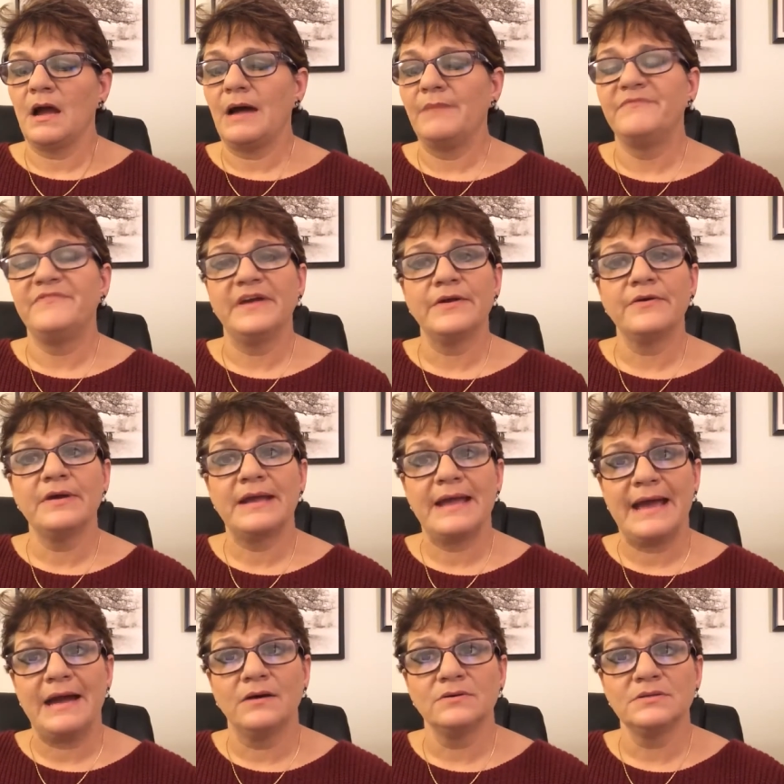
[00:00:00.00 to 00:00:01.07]
I'm figuring
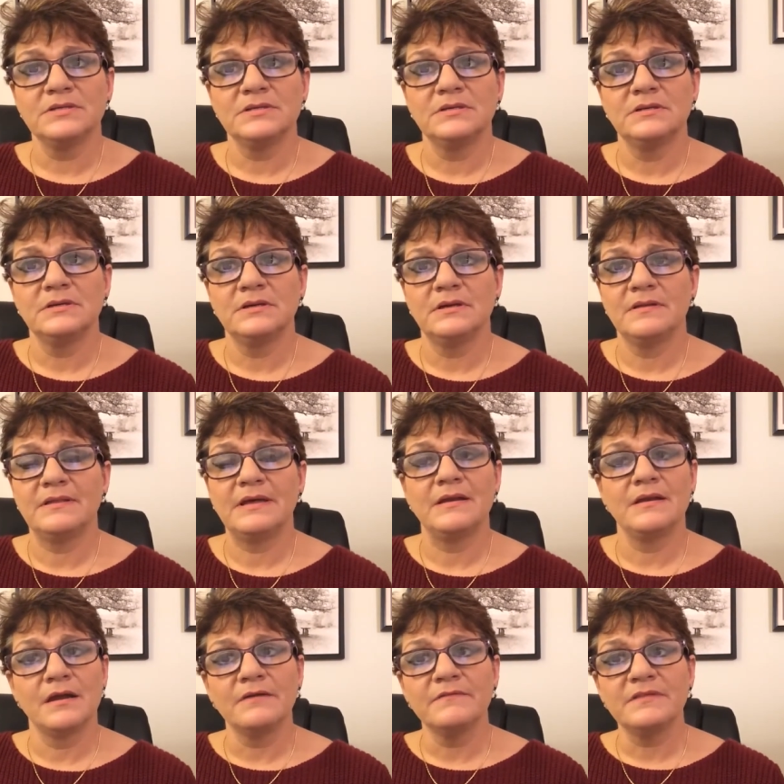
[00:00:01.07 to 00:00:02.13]
out
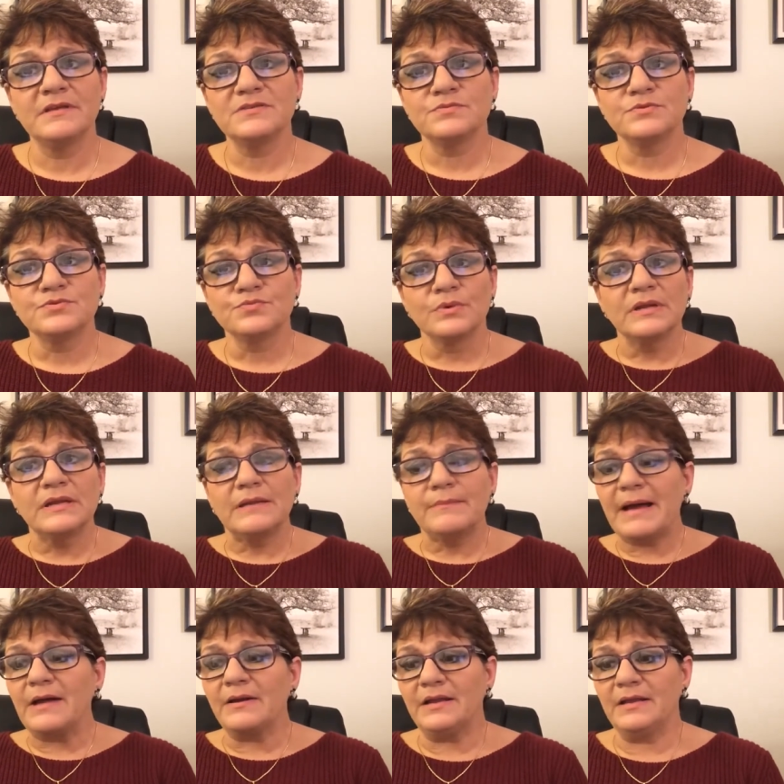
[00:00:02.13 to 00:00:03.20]
that none of this was really
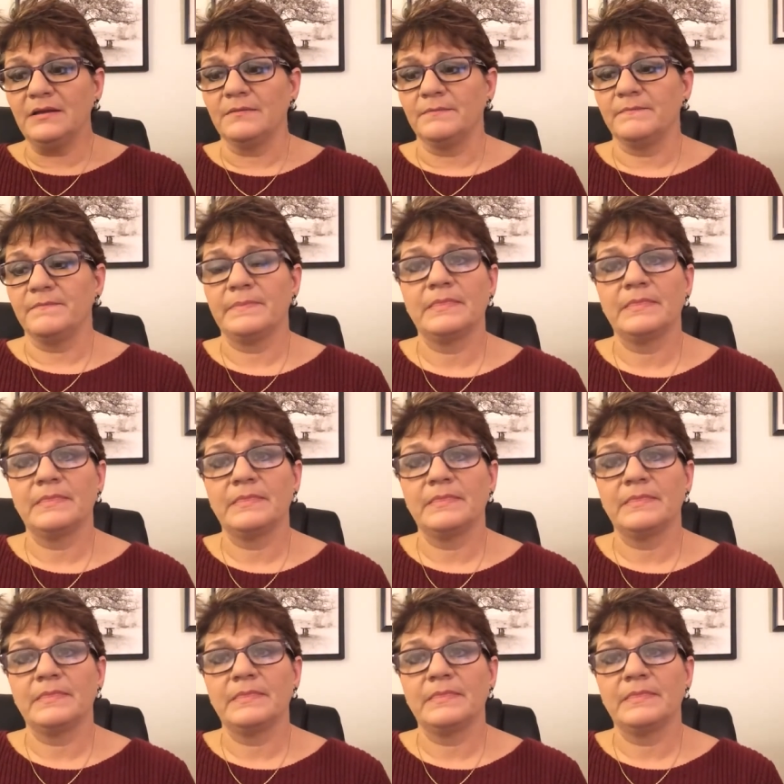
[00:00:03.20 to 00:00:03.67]
about him.